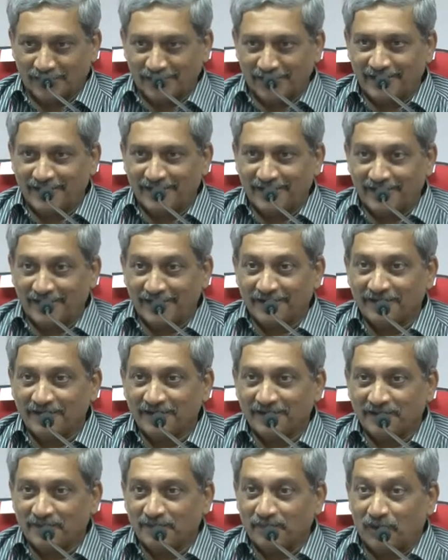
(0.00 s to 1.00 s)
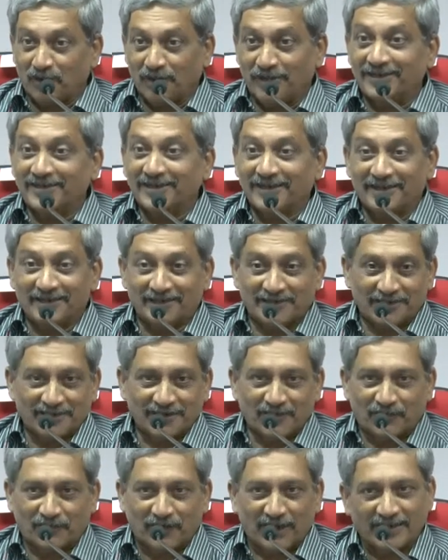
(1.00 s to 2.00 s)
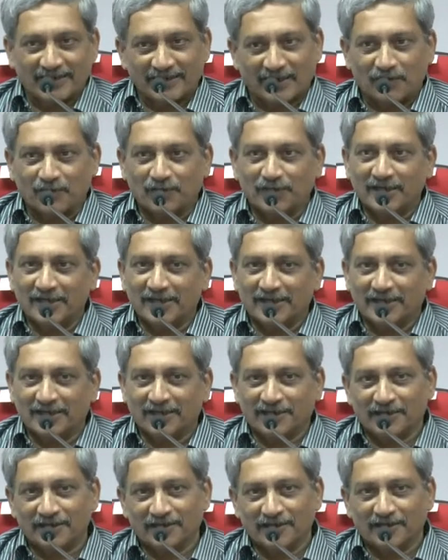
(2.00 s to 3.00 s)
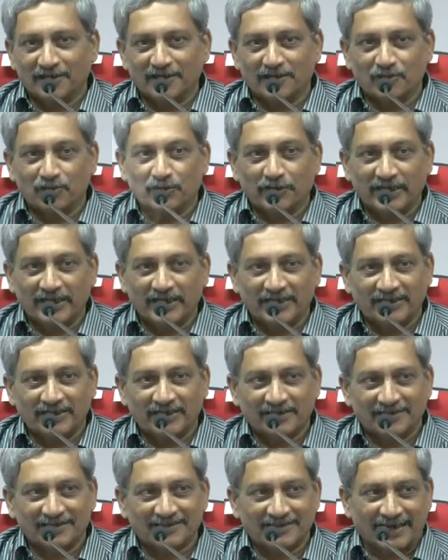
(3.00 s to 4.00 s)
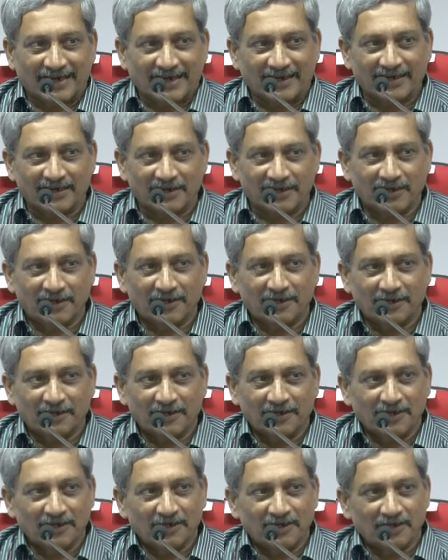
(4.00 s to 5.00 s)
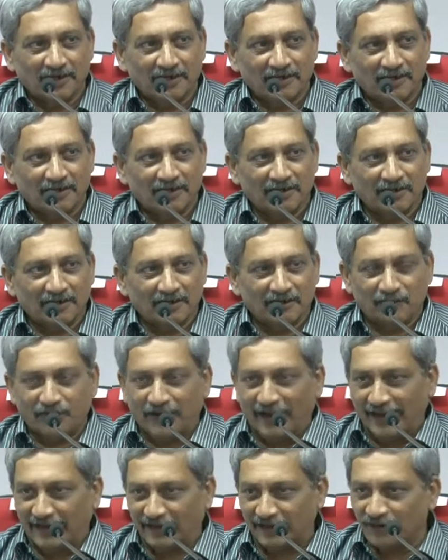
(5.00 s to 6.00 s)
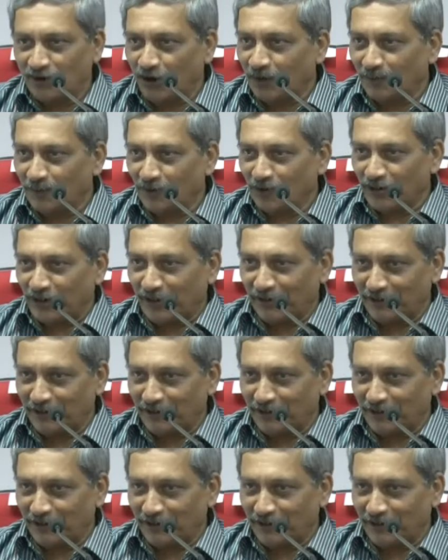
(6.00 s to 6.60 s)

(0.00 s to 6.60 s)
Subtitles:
cleared policy decision files. I only cleared the routine standard files. Not because I